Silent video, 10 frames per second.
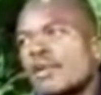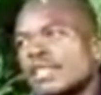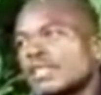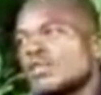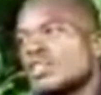
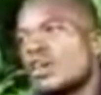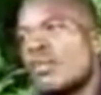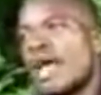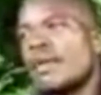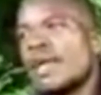but it's not so
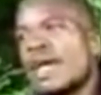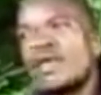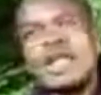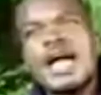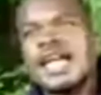bad
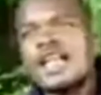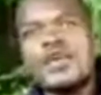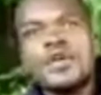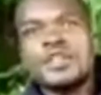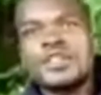because we're not getting
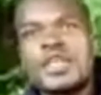nothing.